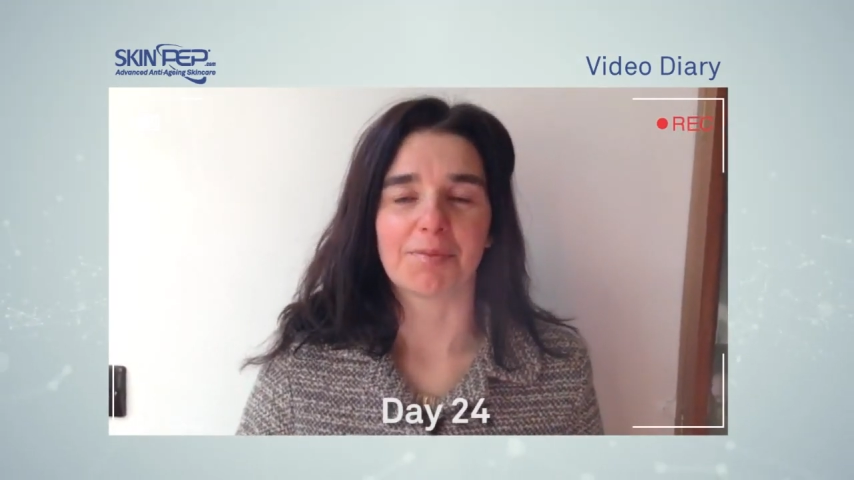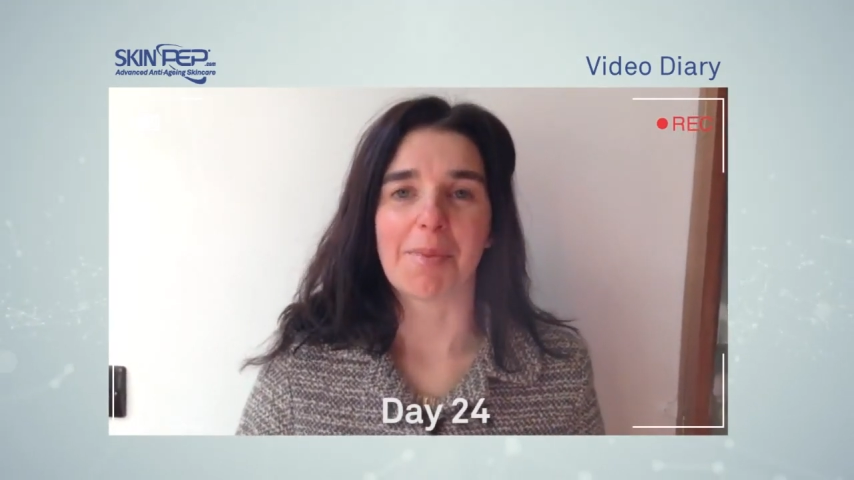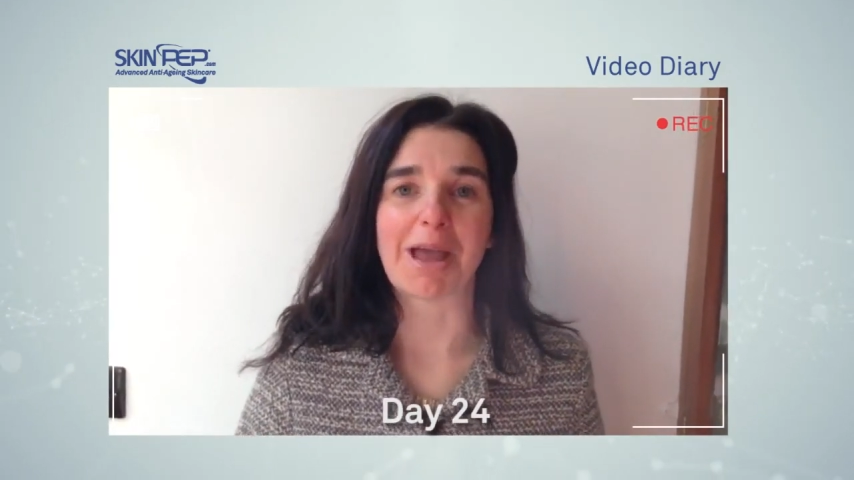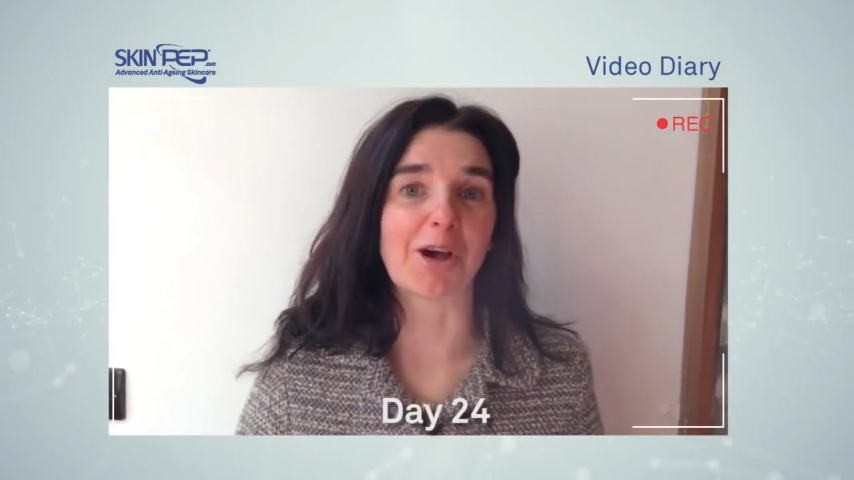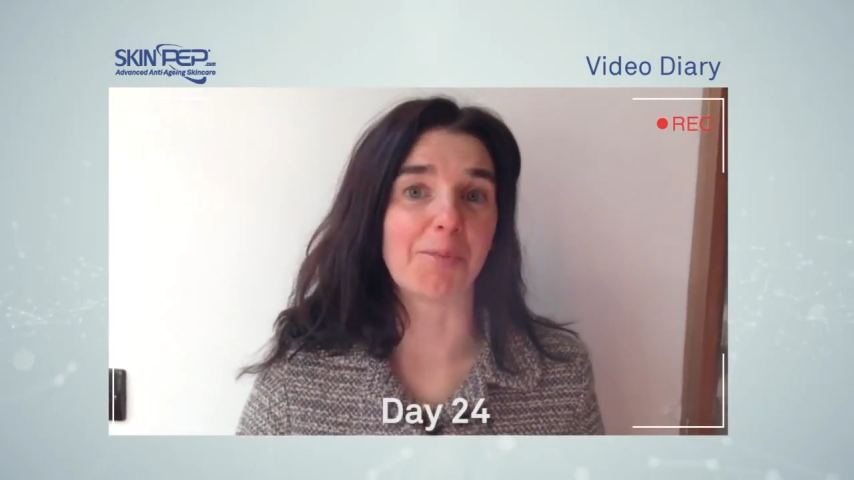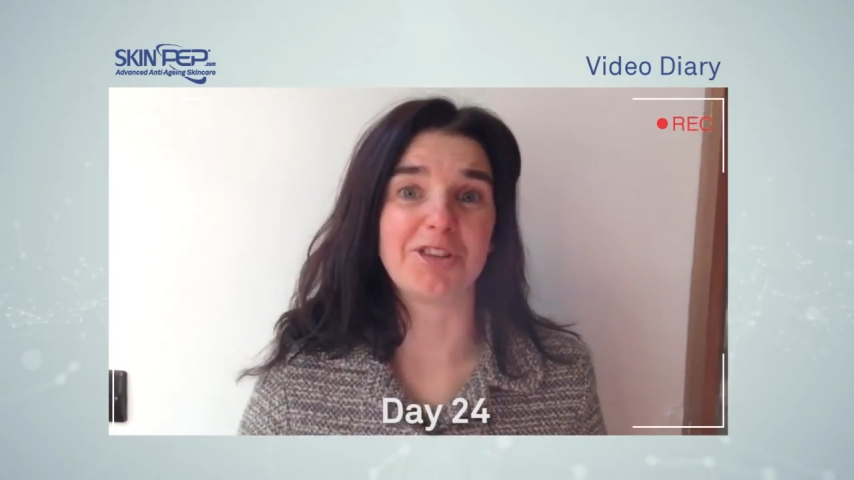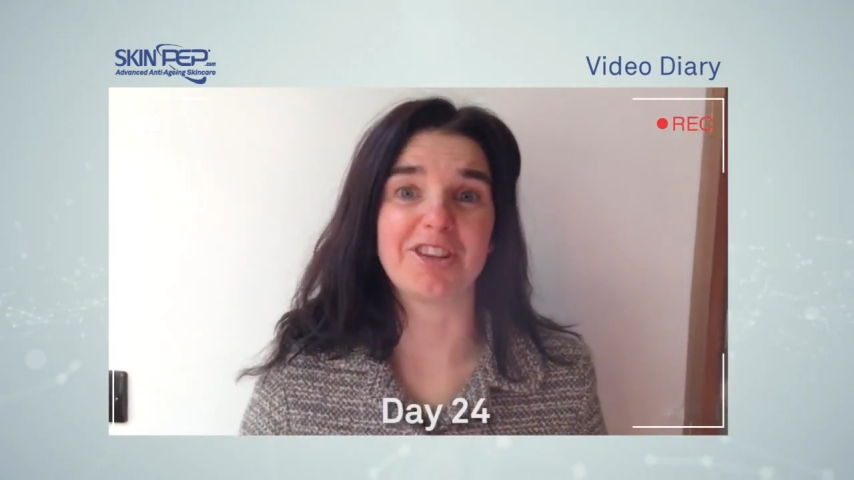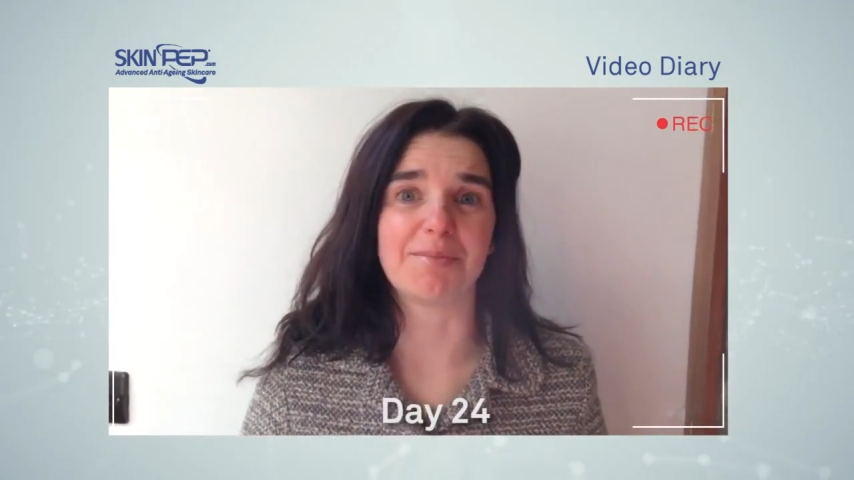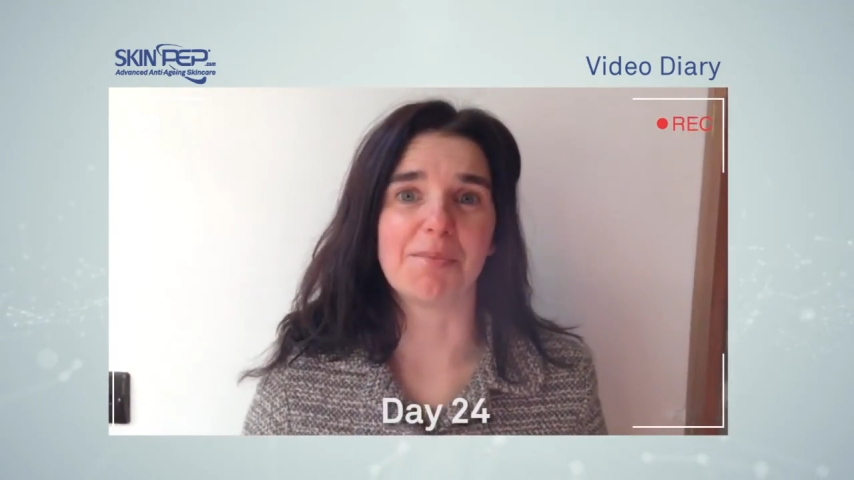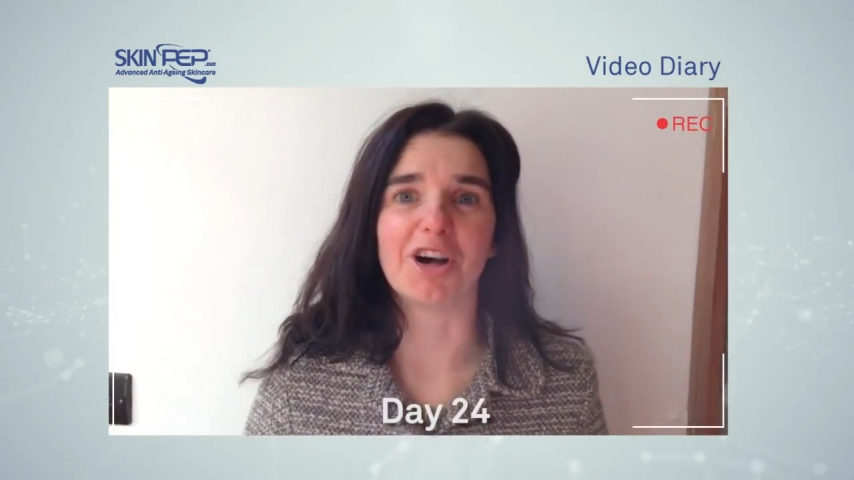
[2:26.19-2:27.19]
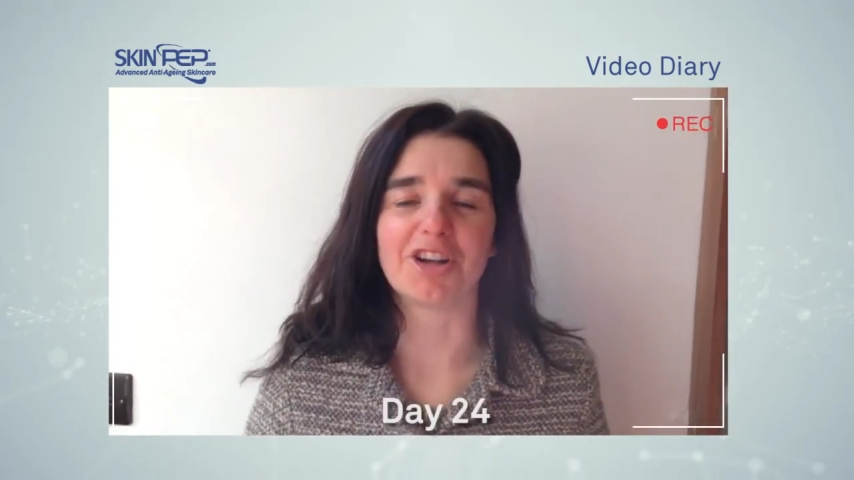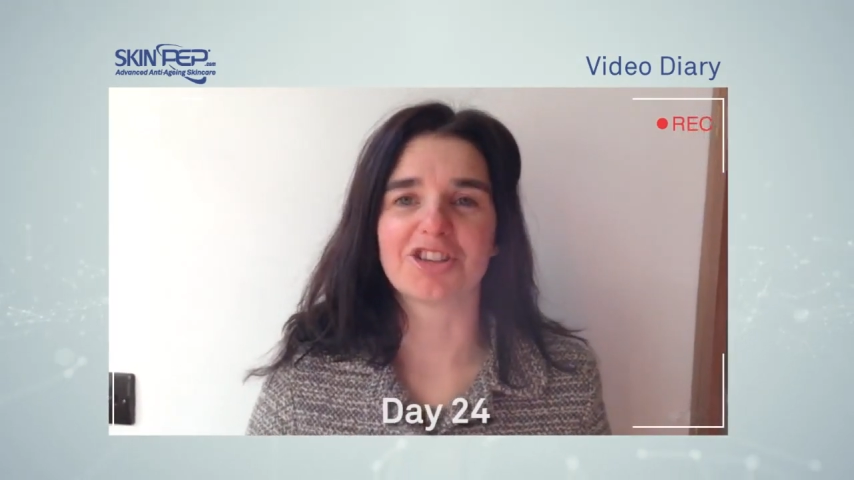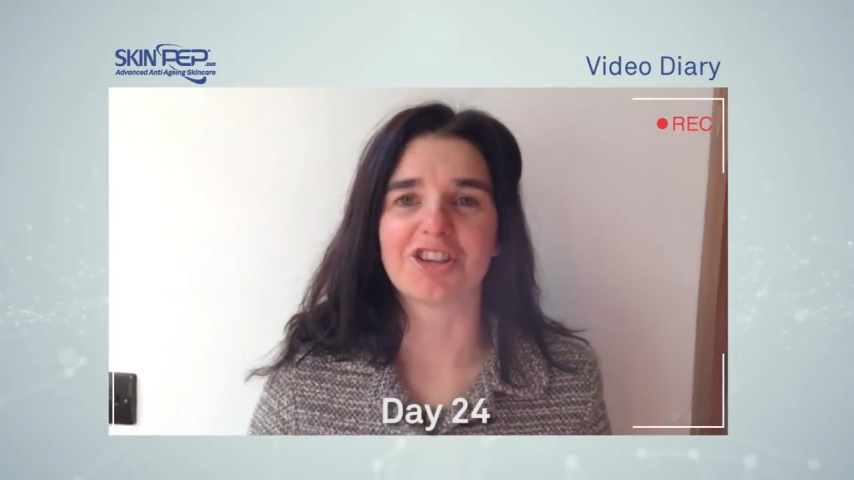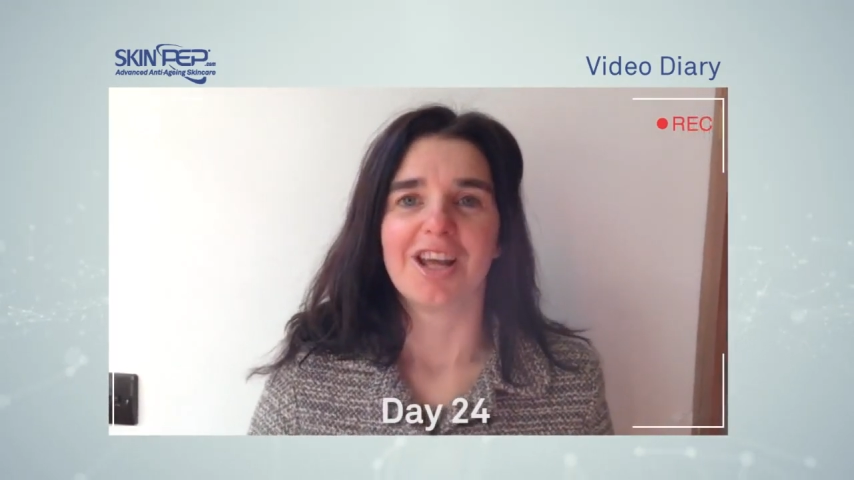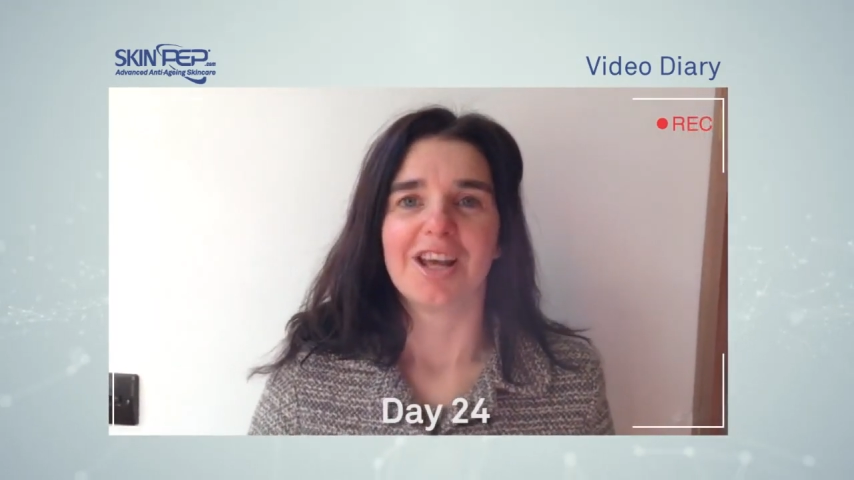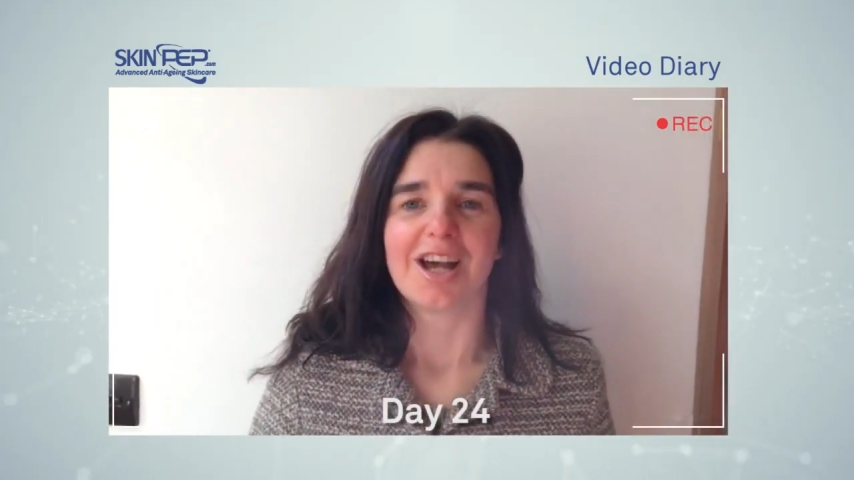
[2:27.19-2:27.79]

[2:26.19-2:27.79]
makeup, which isn't much,